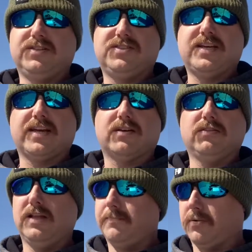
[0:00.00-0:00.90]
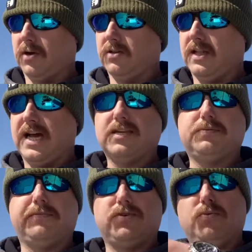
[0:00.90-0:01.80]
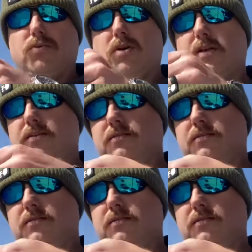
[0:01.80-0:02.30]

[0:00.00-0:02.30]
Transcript: just take a clip or a clasp if you want